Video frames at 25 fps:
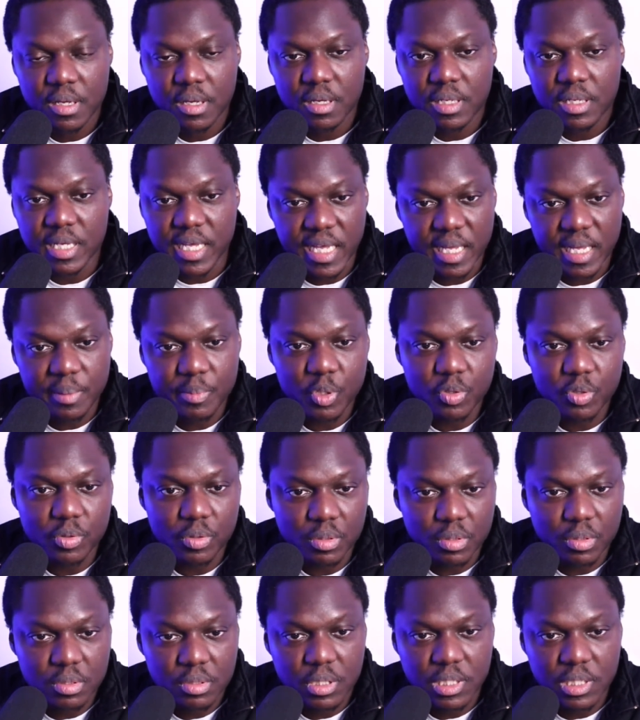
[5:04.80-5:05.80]

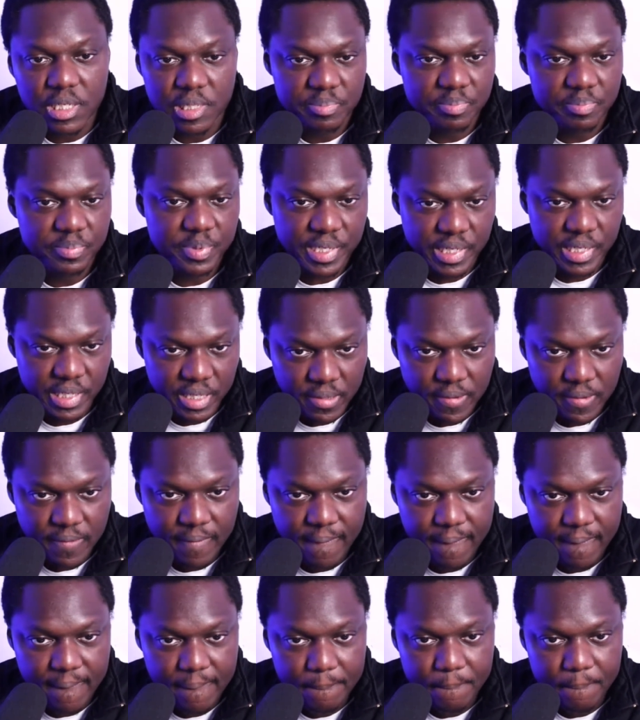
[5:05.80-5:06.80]
cable company,
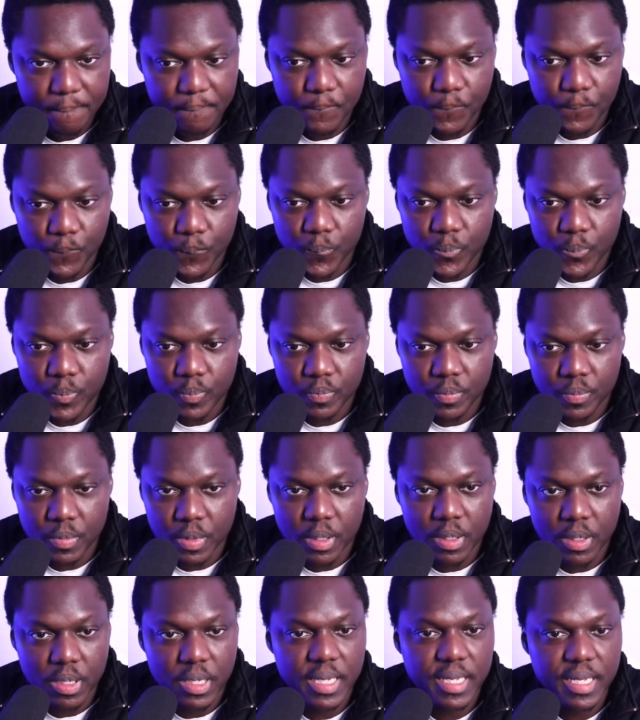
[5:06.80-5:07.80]

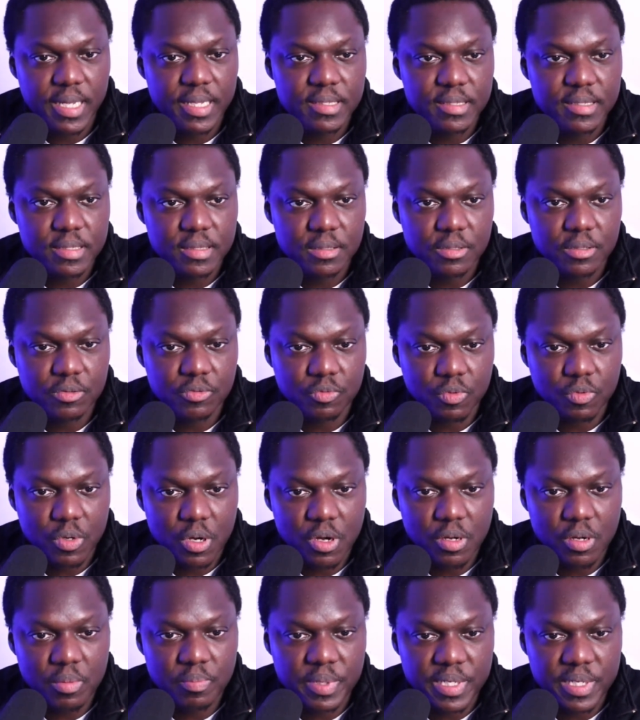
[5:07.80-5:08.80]
it's the
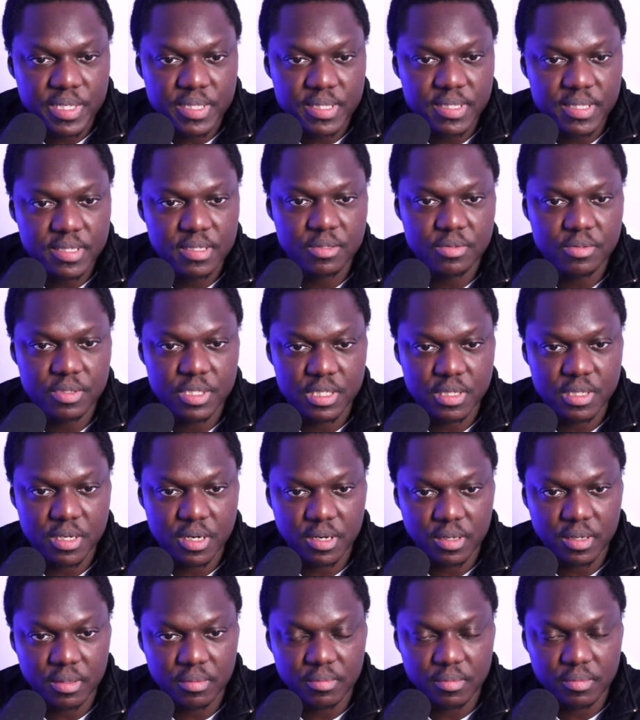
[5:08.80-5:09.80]
wrong business to
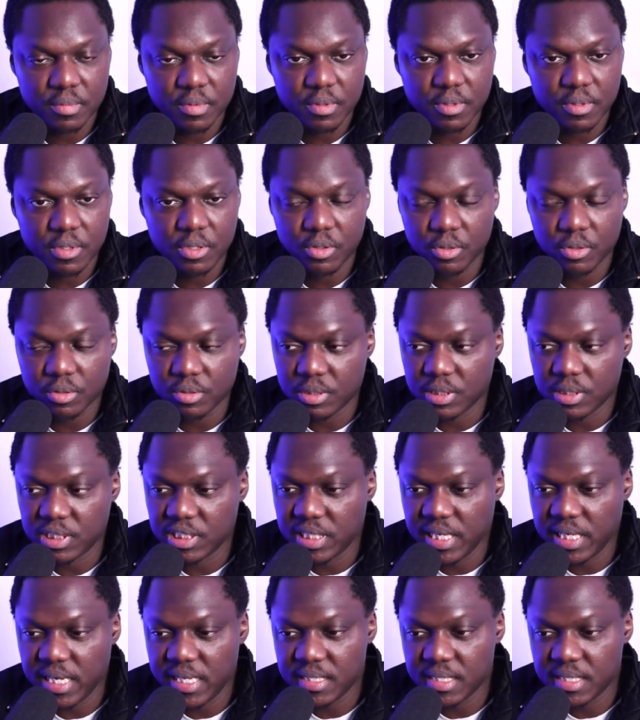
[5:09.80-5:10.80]
start. Your
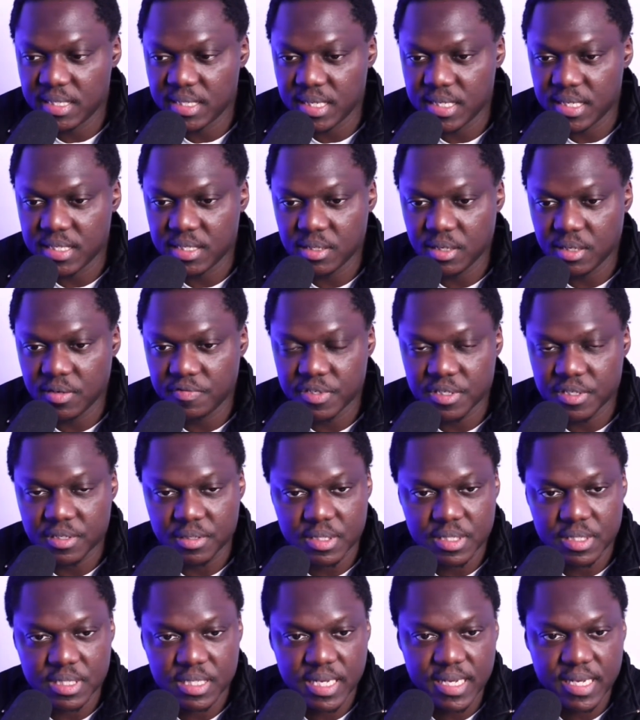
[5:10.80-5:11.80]
chances of
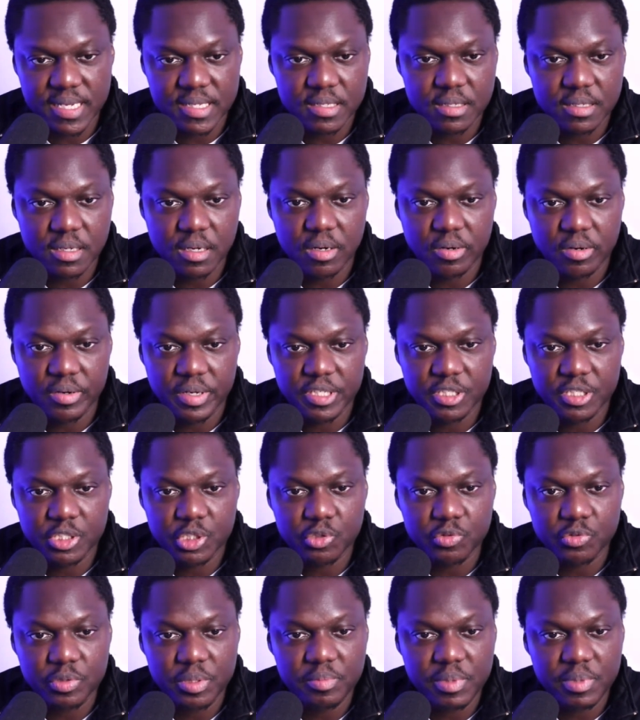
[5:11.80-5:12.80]
success are
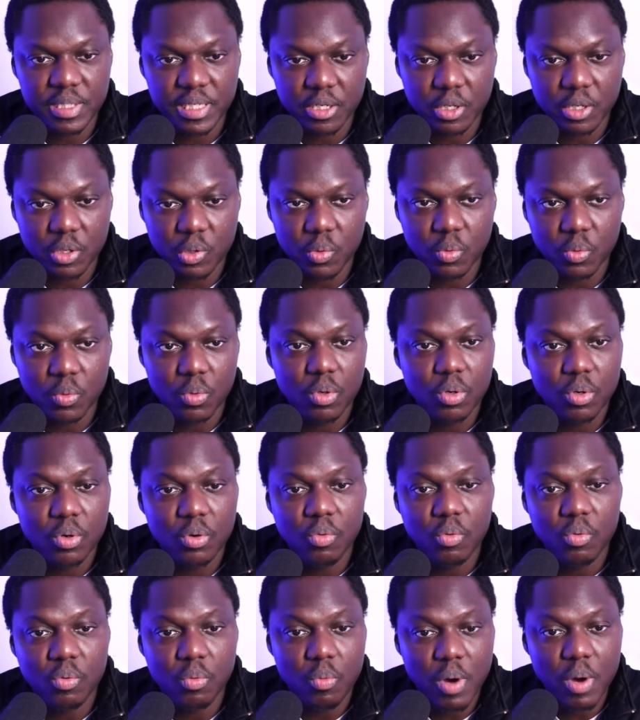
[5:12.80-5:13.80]
extremely low.
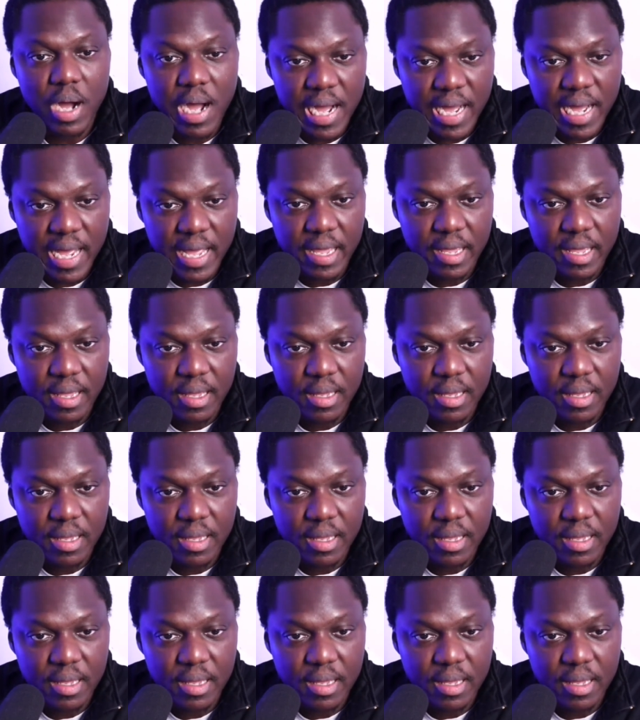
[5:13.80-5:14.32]
Why?